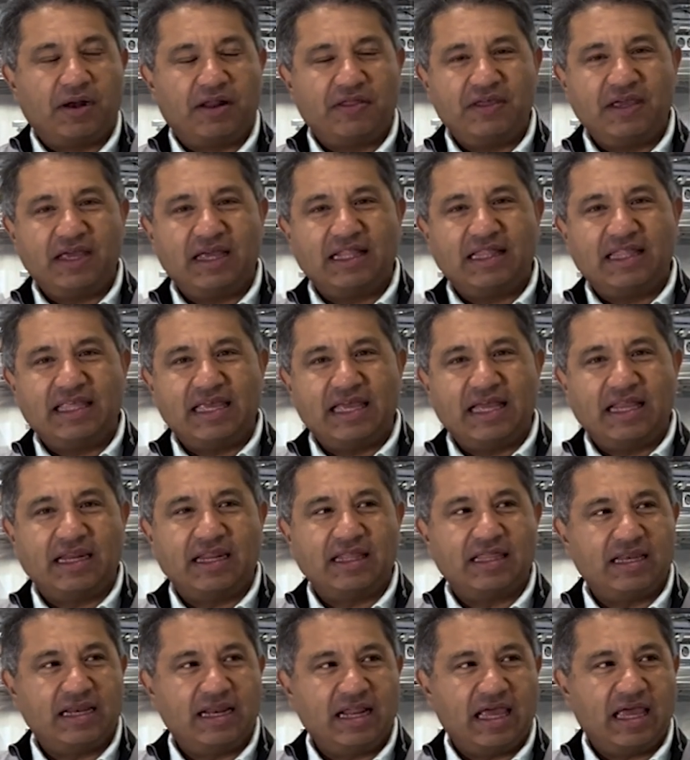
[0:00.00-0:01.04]
but I think at the
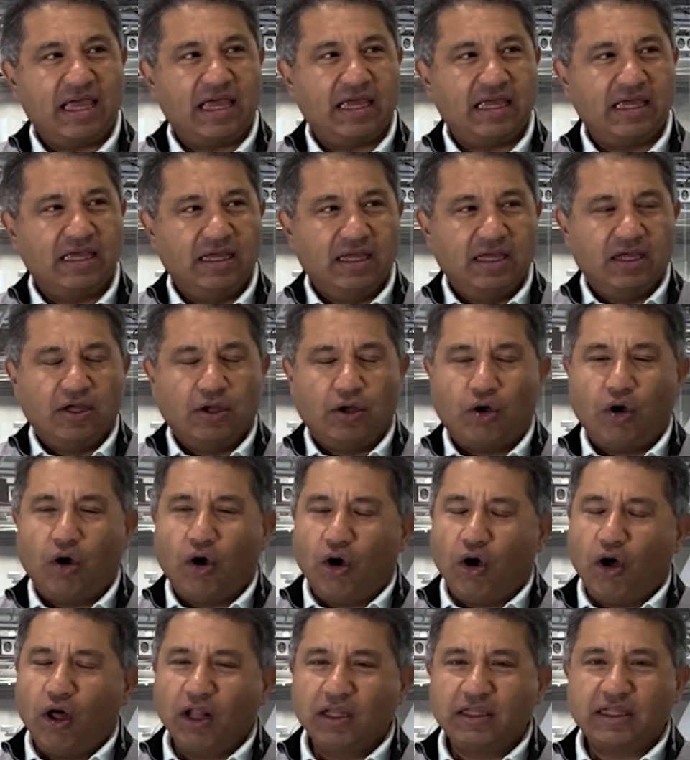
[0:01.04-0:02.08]
end of the day,
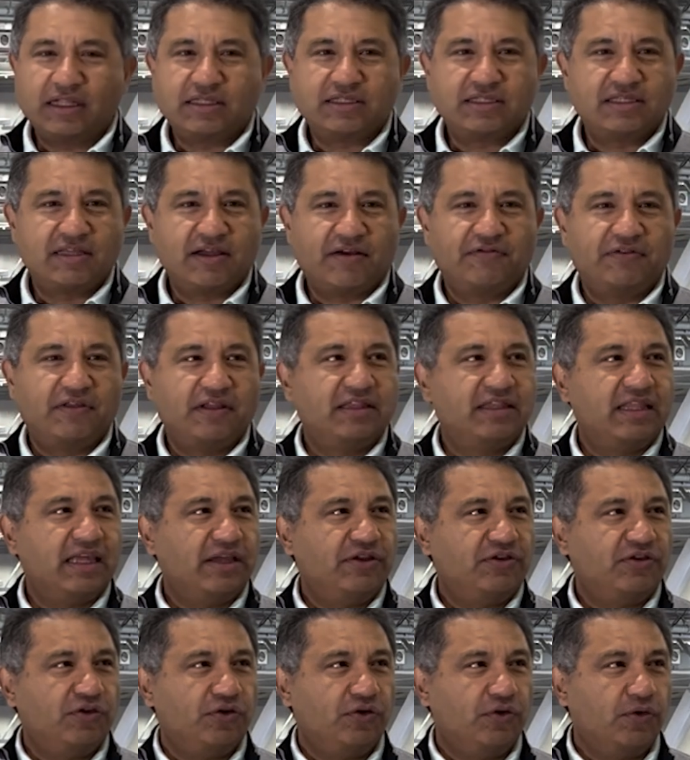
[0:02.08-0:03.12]
all that stuff that
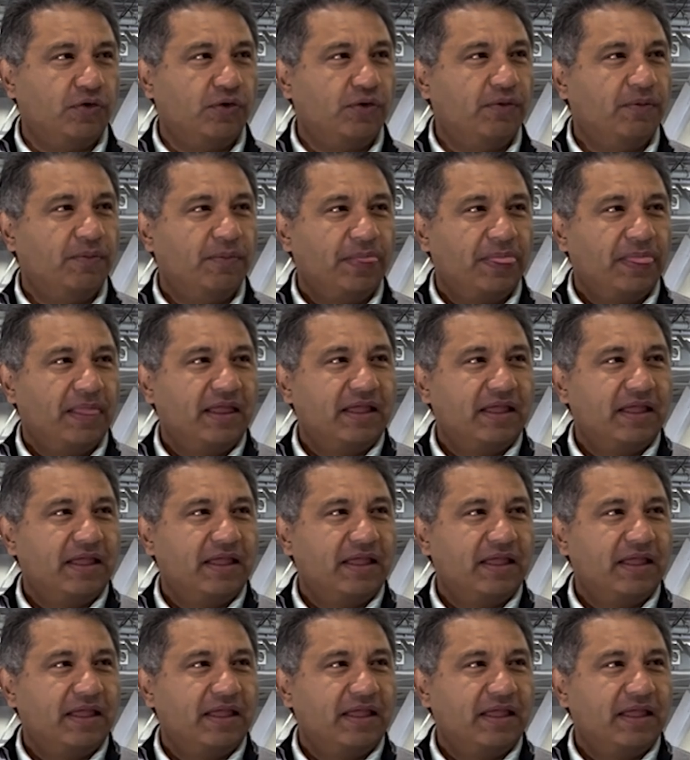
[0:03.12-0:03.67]
they do,